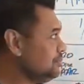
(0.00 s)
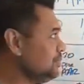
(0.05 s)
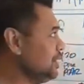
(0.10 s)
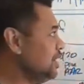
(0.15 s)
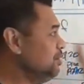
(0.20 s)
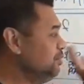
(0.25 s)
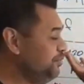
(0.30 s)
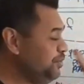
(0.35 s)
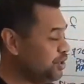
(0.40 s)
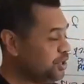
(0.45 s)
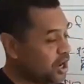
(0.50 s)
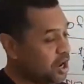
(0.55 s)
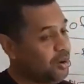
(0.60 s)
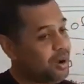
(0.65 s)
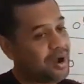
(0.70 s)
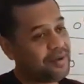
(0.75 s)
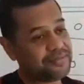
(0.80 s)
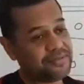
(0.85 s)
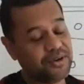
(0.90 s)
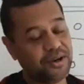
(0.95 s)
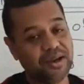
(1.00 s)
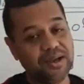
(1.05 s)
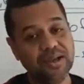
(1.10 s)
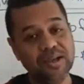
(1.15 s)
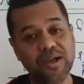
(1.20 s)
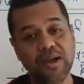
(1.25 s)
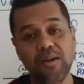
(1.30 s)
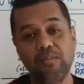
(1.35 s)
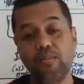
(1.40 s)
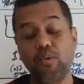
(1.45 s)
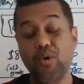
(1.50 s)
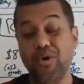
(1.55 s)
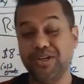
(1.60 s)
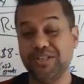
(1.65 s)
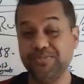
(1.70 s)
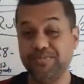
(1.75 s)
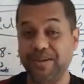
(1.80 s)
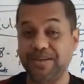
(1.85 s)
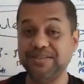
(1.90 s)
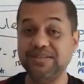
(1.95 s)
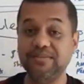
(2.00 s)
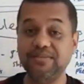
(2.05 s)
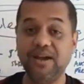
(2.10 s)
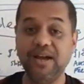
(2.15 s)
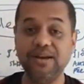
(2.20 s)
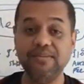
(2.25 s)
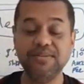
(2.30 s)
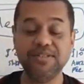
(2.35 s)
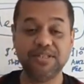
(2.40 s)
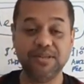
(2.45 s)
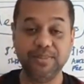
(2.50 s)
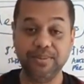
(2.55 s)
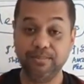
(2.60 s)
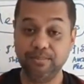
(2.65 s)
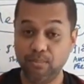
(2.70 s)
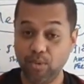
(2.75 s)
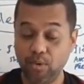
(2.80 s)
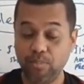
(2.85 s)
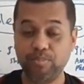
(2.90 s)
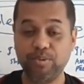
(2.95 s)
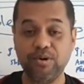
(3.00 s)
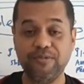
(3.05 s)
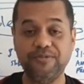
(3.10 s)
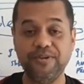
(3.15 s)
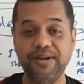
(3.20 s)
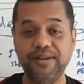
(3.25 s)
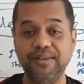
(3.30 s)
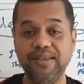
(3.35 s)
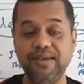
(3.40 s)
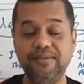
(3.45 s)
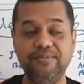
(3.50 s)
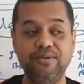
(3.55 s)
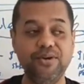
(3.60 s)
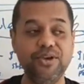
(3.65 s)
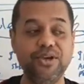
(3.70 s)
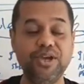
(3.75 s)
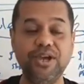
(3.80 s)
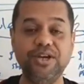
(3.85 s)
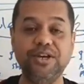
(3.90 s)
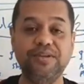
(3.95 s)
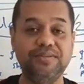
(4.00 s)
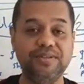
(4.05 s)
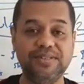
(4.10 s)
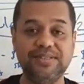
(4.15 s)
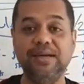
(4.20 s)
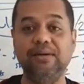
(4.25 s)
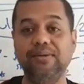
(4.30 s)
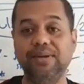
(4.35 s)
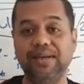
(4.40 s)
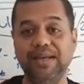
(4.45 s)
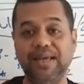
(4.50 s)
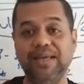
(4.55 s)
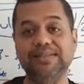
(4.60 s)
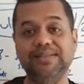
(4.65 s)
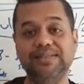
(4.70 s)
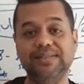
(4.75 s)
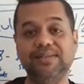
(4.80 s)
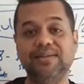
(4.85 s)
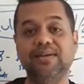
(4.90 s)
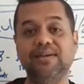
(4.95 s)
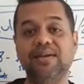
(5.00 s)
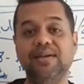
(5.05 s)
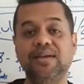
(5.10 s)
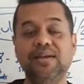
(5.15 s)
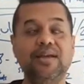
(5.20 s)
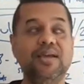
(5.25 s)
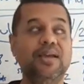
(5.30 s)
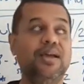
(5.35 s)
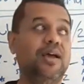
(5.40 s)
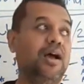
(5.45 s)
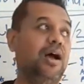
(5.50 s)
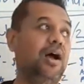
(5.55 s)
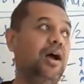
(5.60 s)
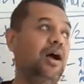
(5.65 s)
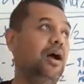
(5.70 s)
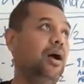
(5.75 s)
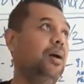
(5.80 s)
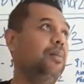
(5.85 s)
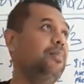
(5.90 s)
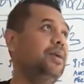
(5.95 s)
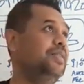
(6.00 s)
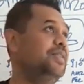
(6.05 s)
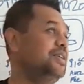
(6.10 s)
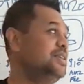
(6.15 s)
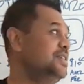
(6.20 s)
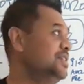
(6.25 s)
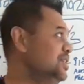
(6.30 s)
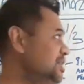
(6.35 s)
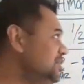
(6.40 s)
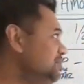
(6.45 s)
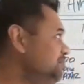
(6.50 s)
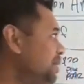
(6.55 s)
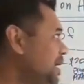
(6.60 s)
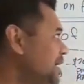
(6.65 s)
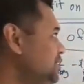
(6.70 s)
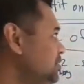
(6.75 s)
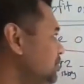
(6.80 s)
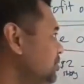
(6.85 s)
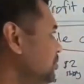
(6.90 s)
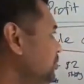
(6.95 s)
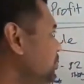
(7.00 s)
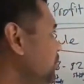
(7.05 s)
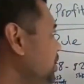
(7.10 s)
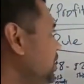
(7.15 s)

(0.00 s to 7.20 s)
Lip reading: If you go after more expensive items, it's going to be more profit in there for you, and you have to sell less. And this is just based on